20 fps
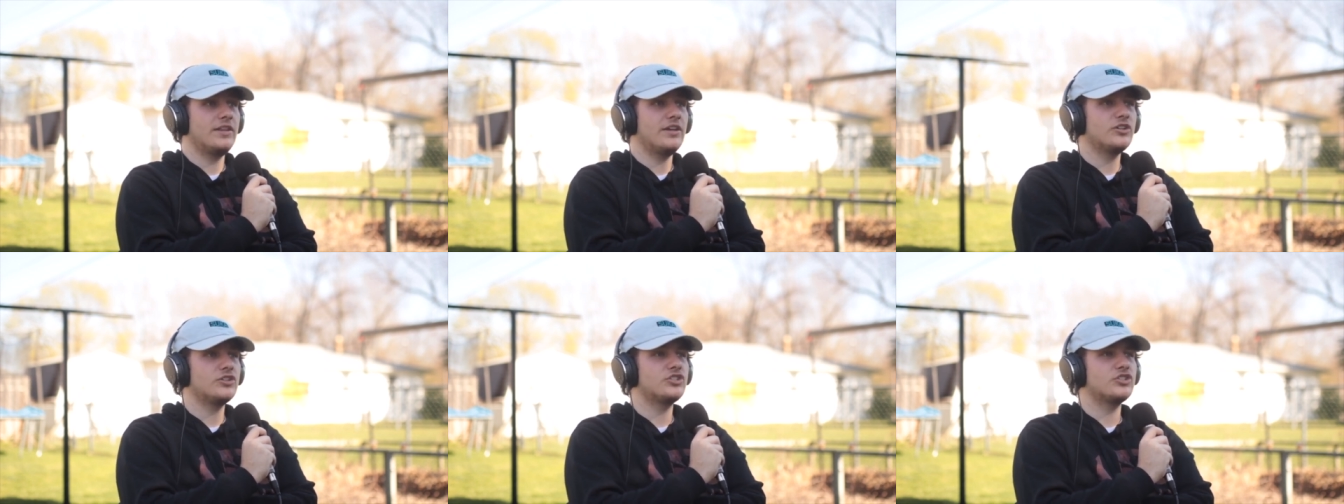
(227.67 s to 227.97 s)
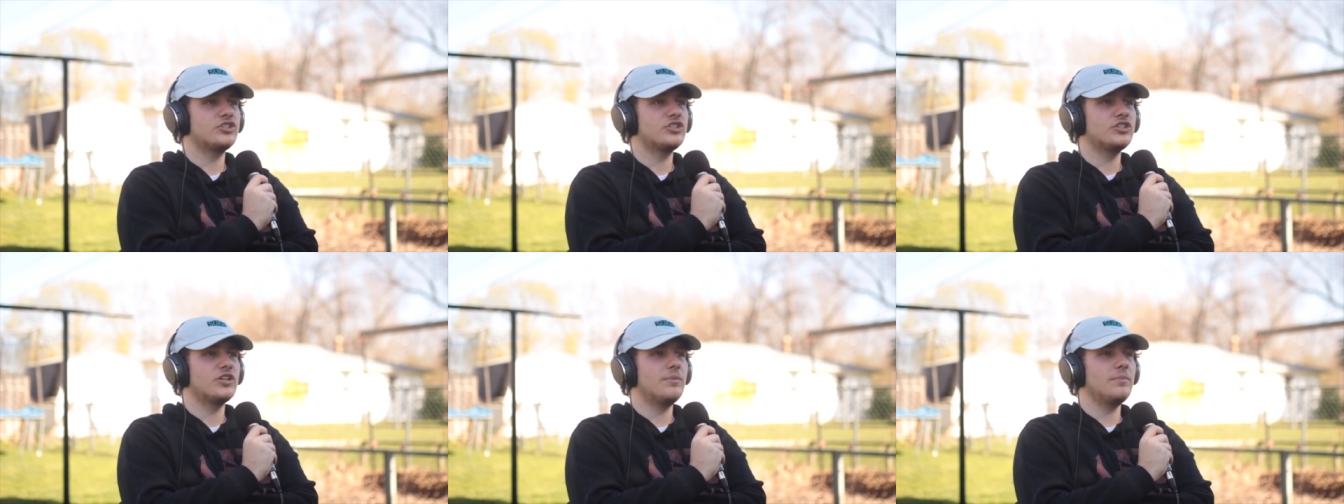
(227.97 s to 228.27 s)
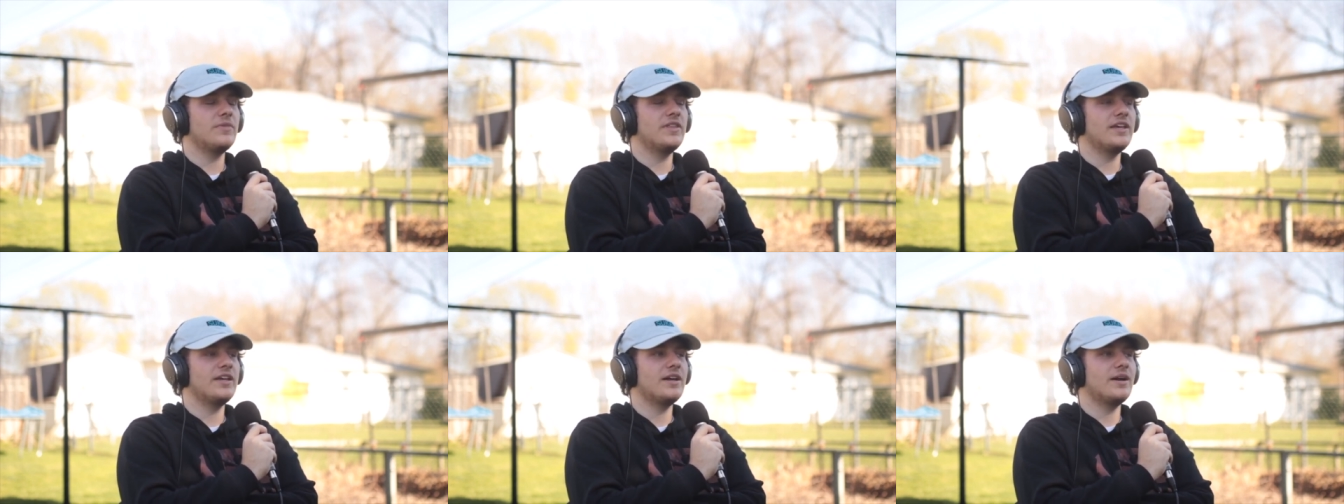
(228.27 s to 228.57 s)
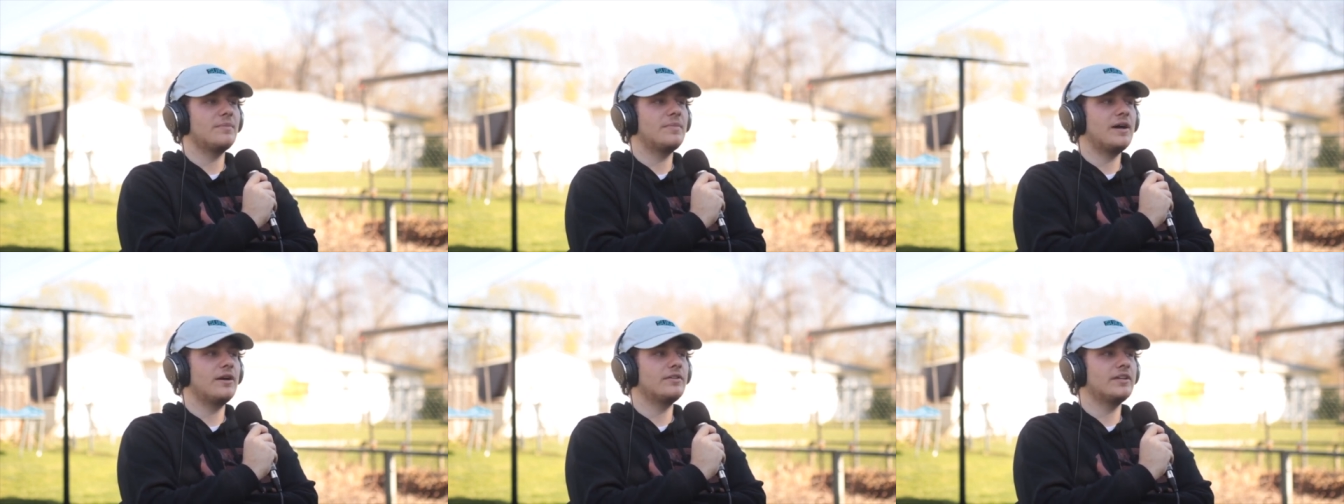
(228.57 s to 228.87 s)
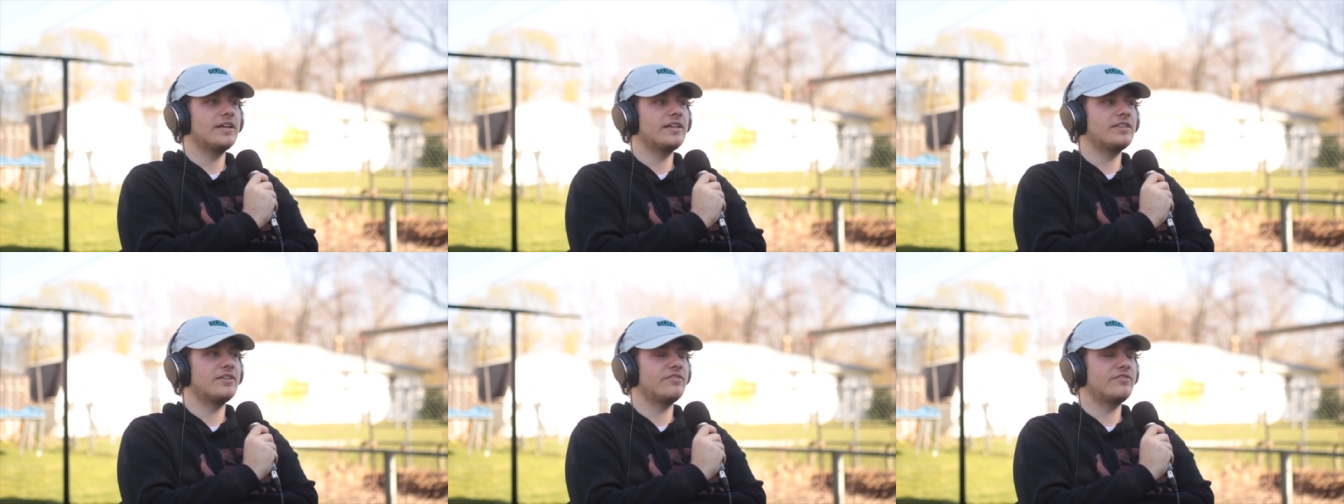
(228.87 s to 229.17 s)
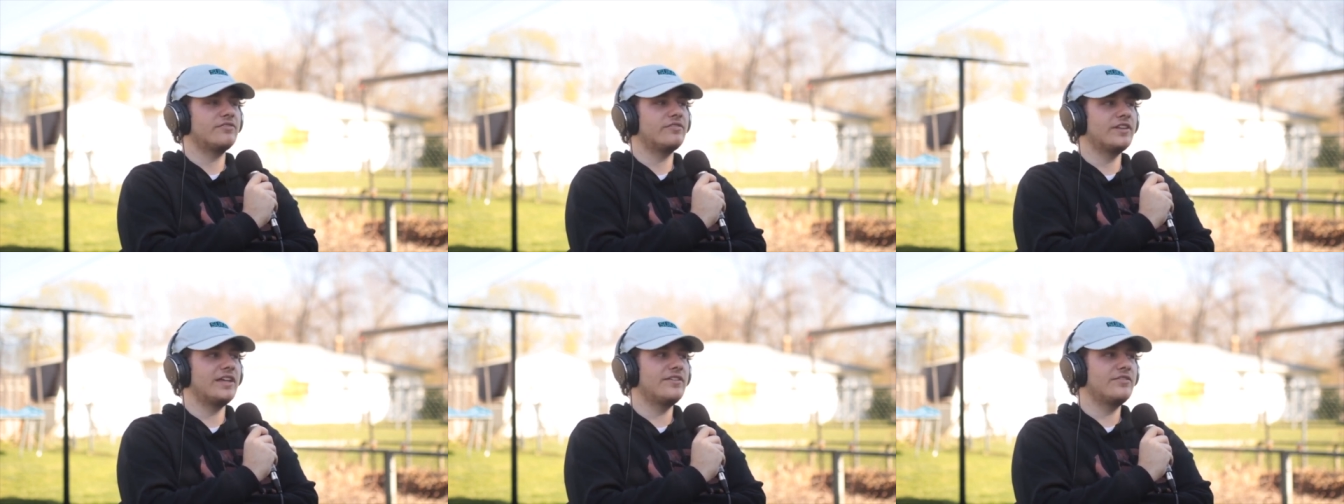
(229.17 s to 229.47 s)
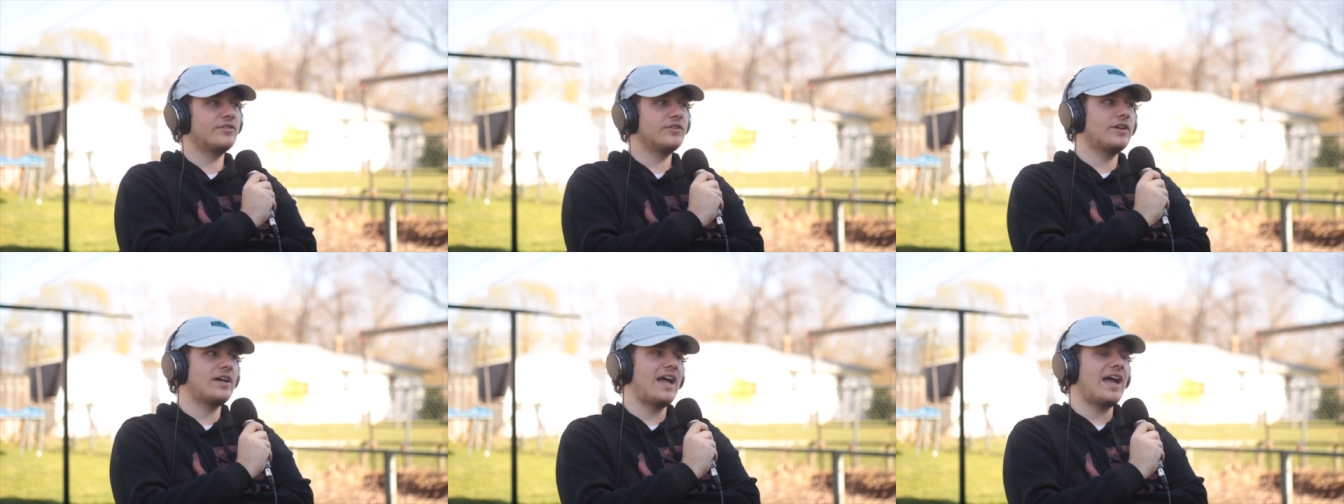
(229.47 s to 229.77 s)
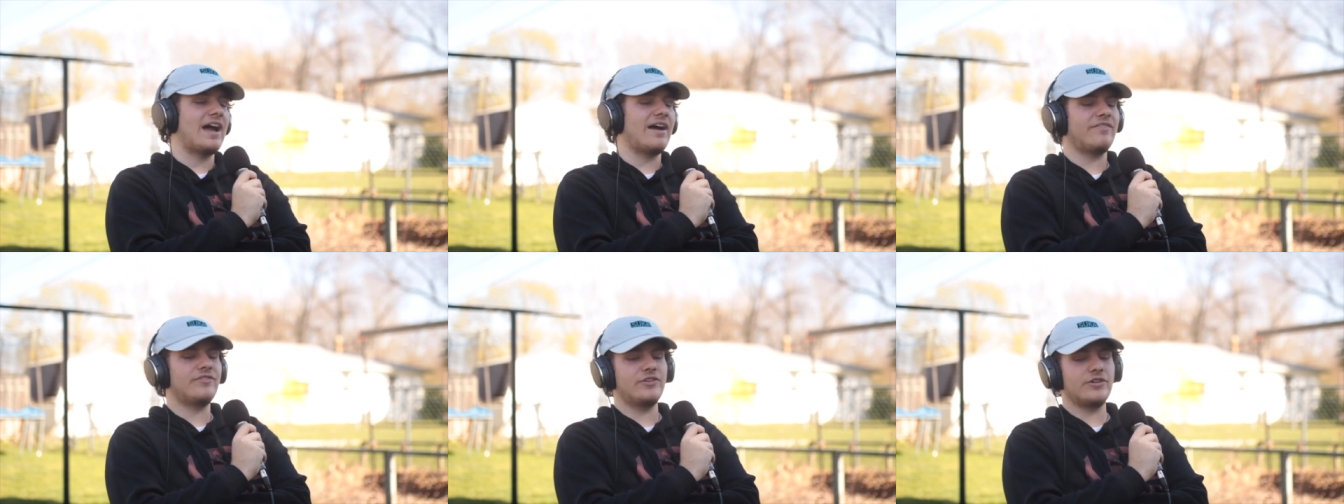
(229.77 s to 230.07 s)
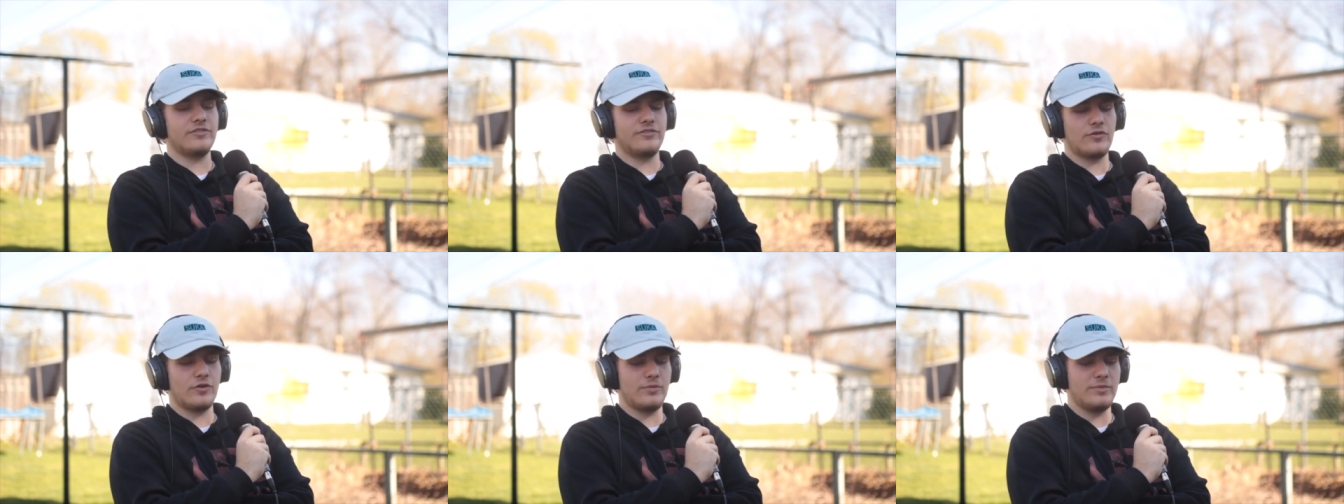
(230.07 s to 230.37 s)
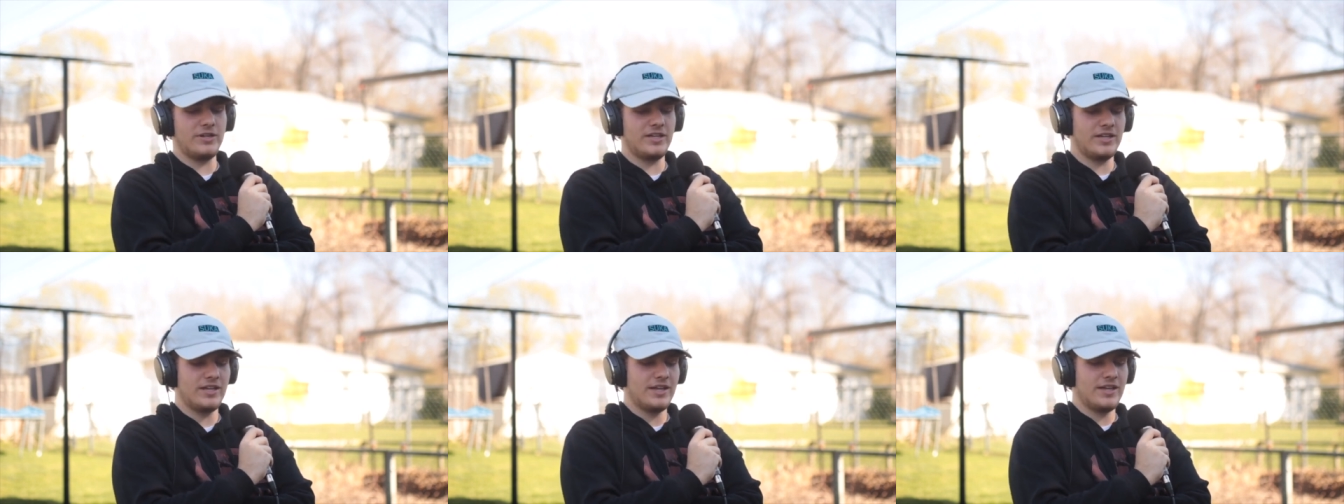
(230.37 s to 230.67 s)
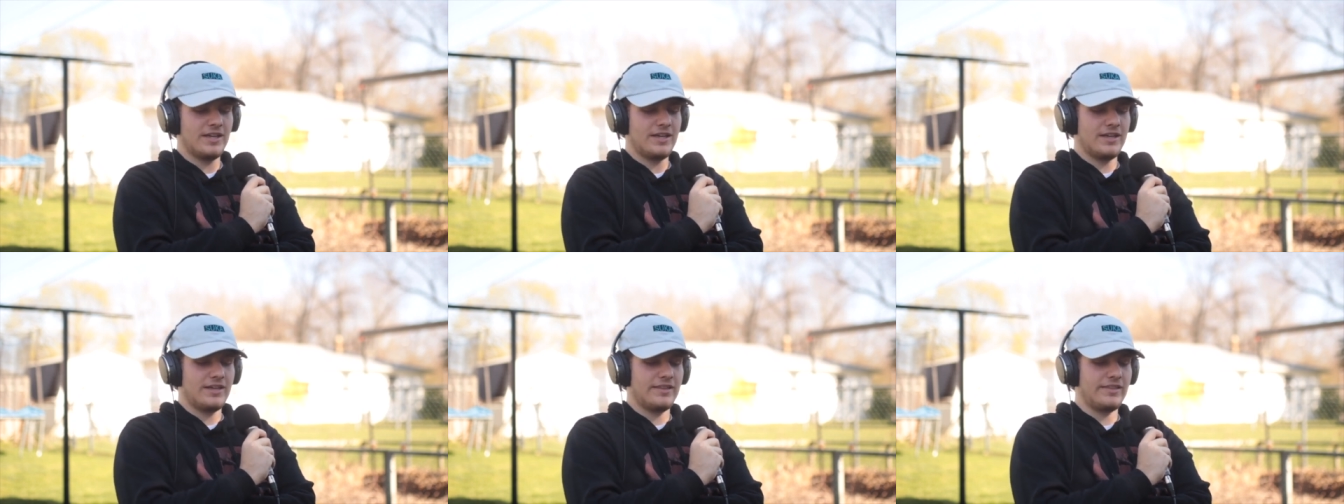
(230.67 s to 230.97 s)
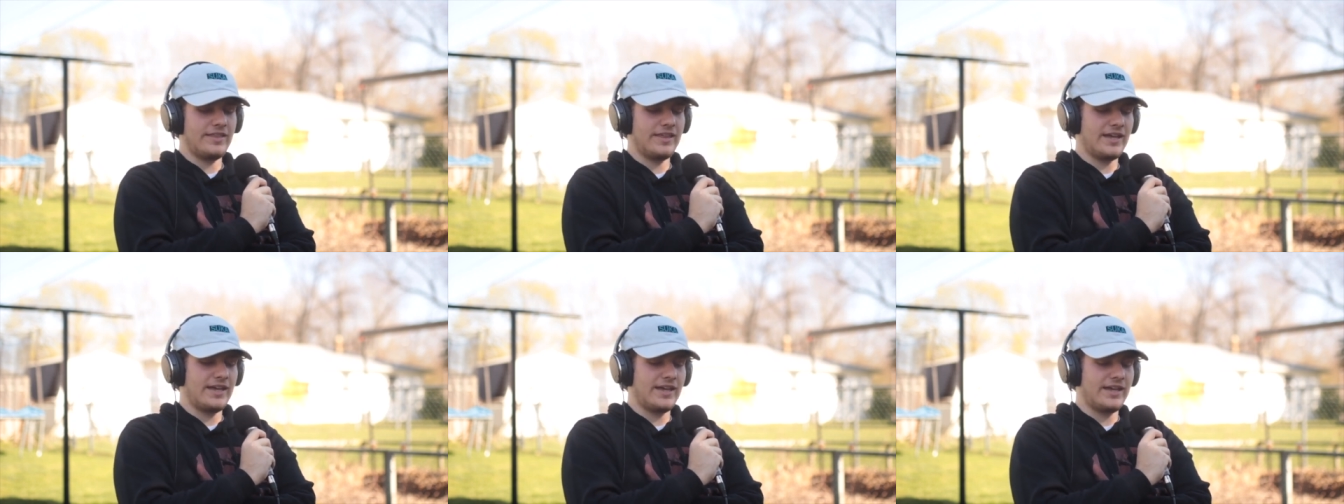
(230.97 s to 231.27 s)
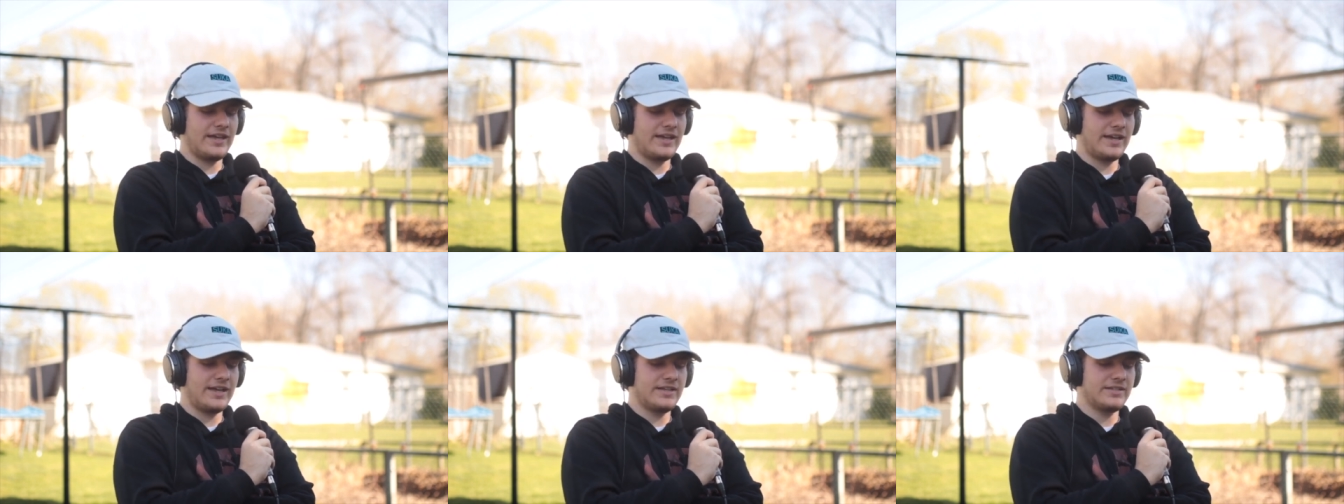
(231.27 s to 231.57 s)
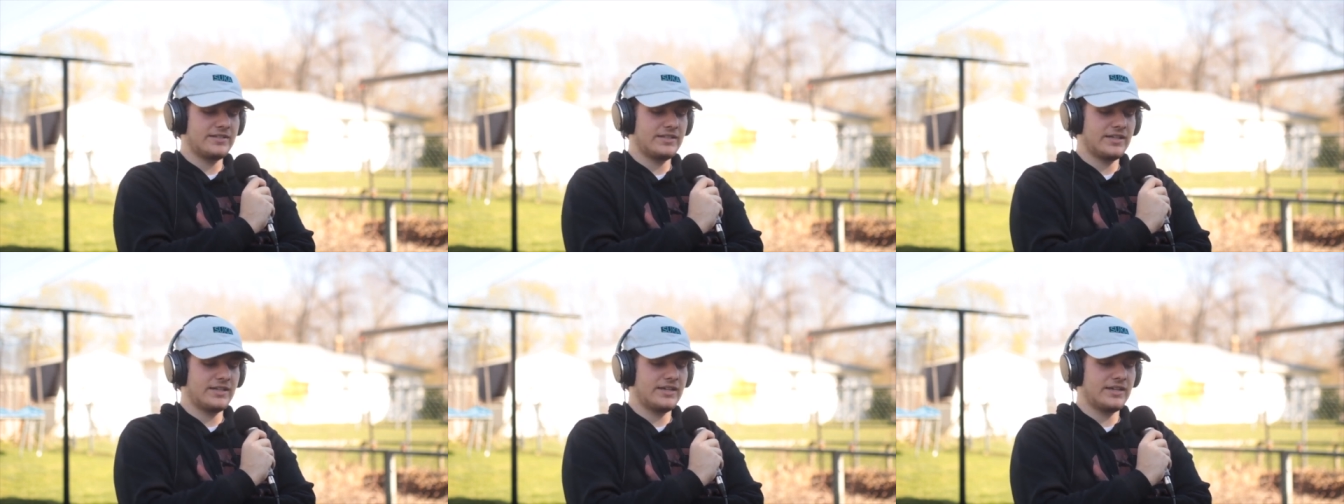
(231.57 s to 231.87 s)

There's something about like the flavor after for me that has really?